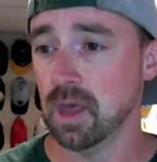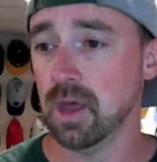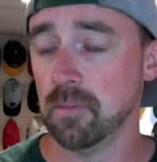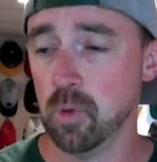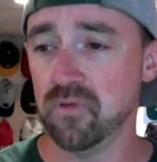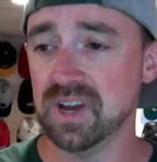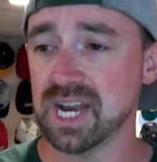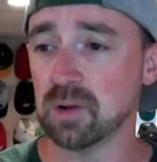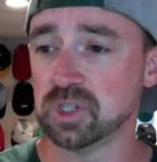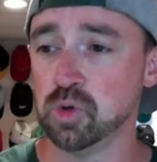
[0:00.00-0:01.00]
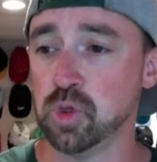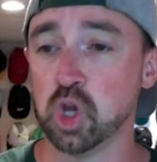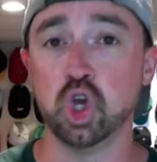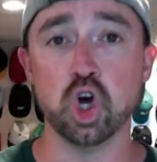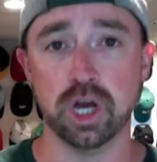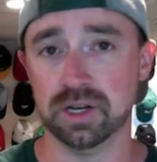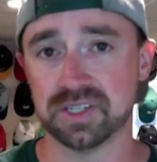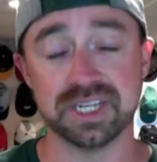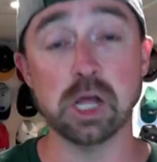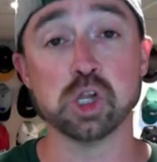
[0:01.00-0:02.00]
Moving down to the good,
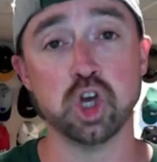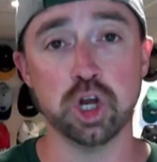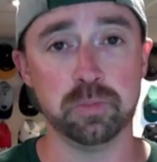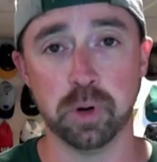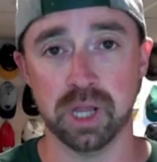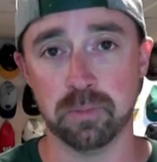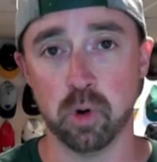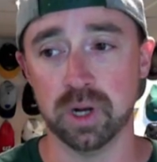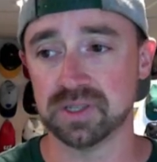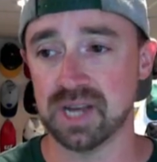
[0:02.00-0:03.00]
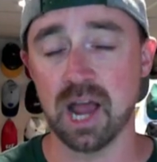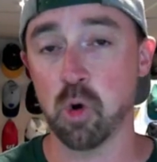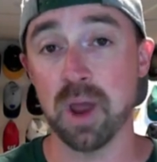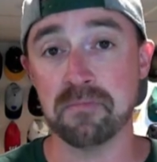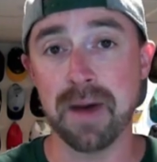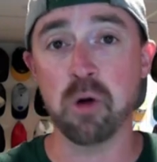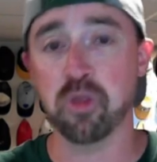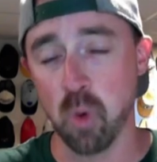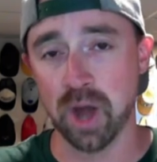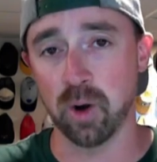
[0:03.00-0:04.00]
still good bullet points. Not quite
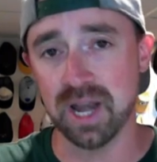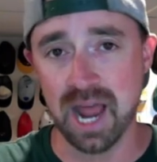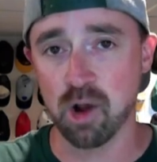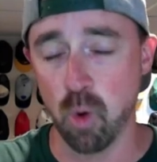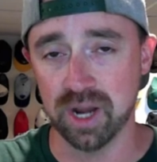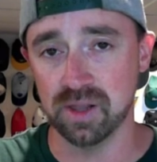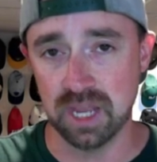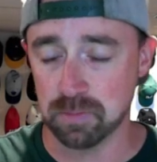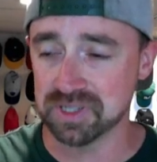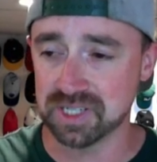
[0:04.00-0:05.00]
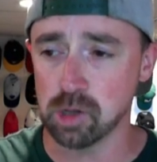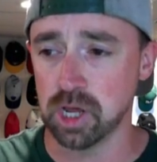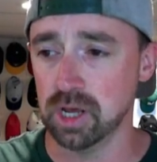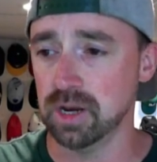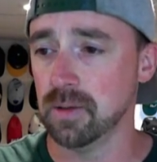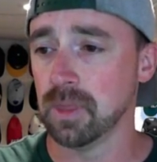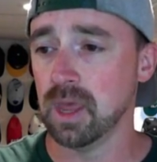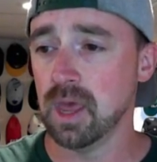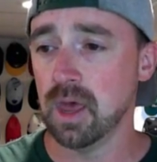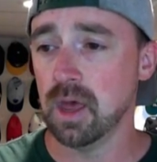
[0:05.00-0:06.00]
mouth-watering, not quite elite, but still good.
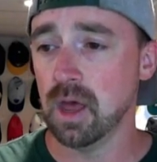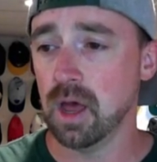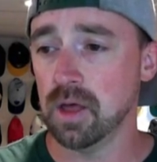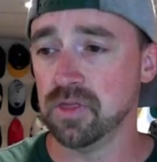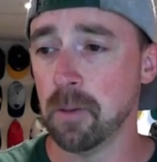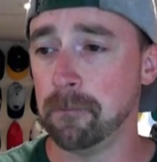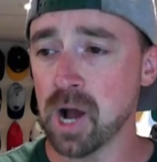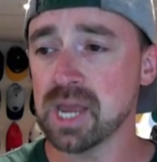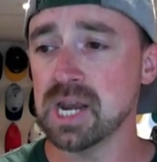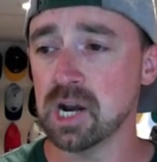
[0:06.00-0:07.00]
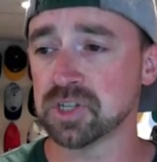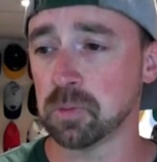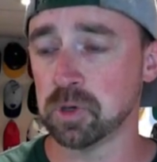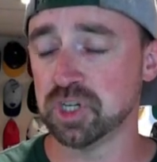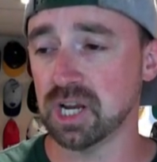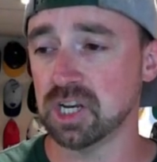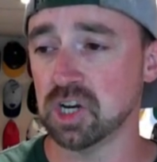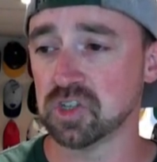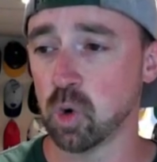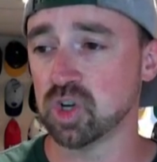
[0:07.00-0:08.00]
The Buccaneers are projected
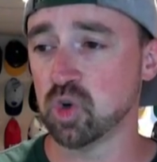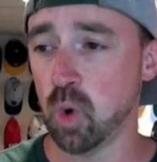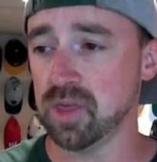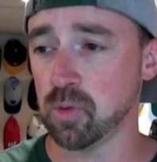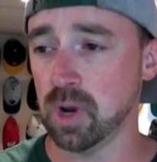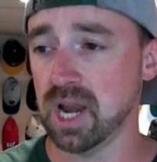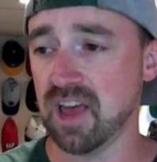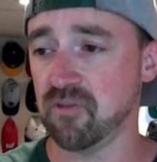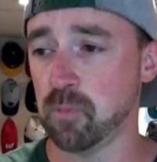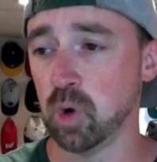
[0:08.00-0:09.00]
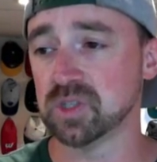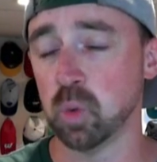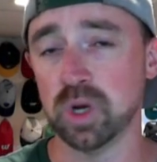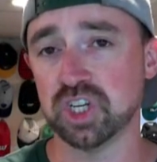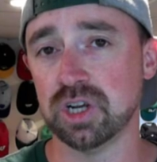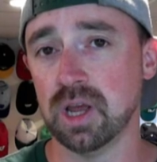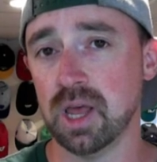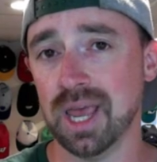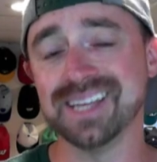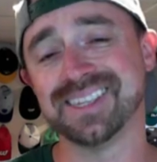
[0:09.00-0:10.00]
to score 23.5 points, which
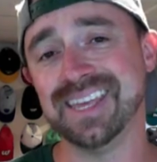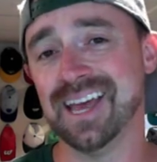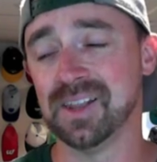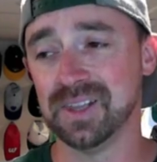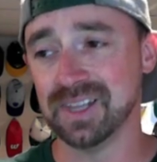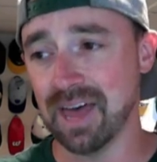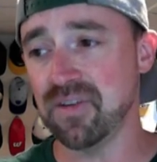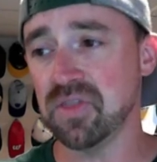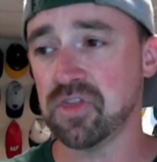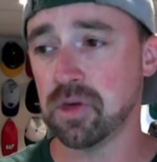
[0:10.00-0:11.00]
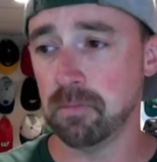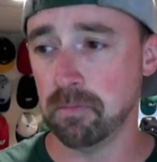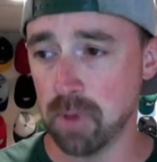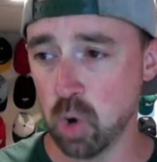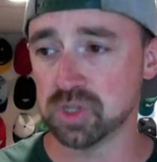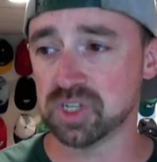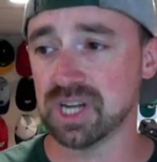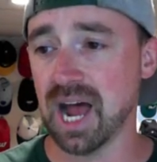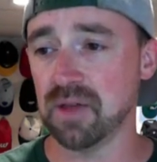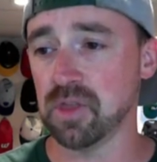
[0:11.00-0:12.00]
is the 11th most
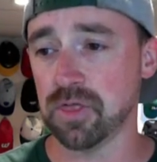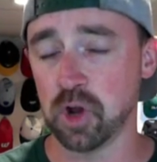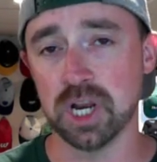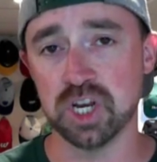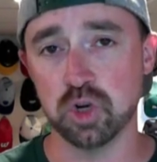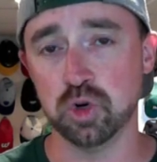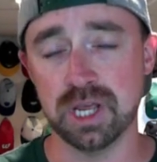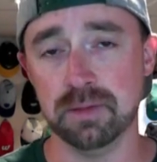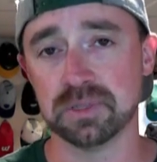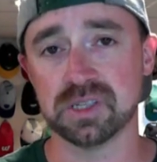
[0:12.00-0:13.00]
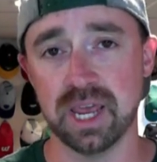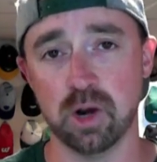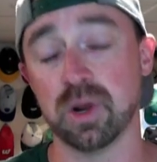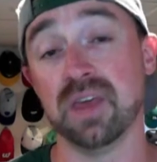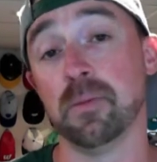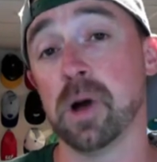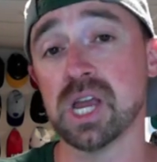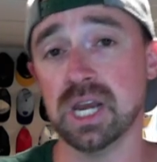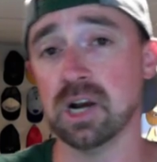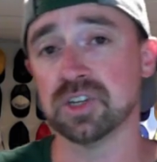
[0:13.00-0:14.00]
on the 32-team slate. Okay, the
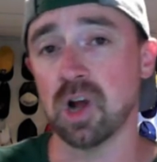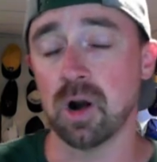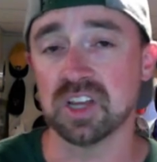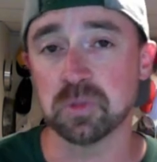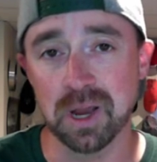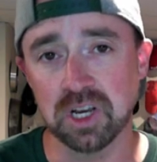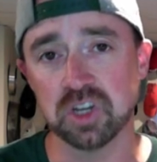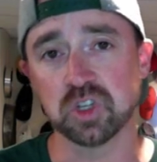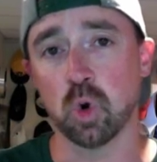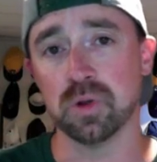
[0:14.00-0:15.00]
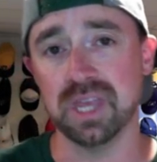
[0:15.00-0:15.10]
Buccaneers are expected to score